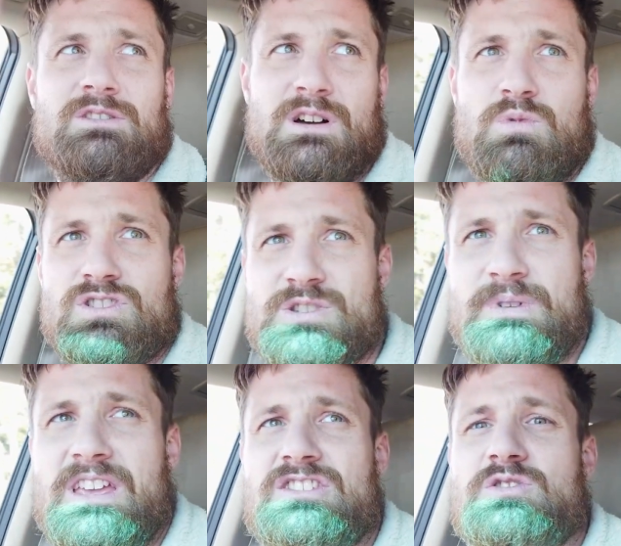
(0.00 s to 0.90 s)
or what
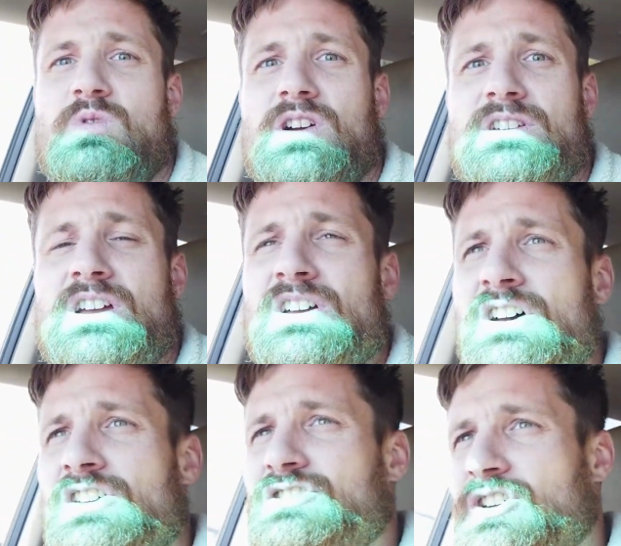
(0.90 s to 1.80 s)
speed you want
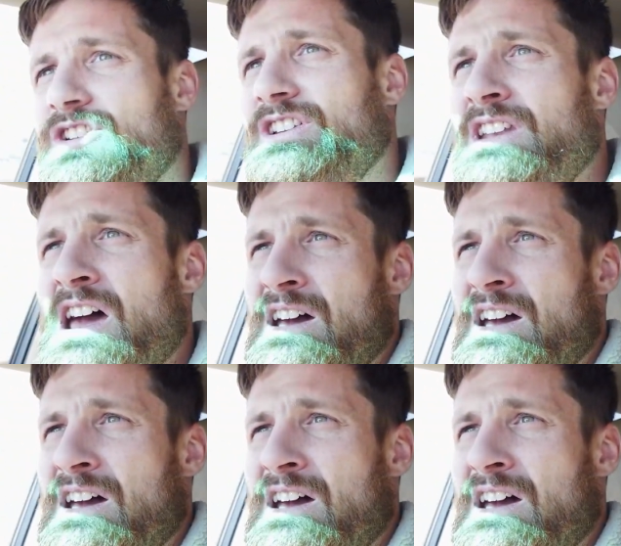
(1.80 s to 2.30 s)
certain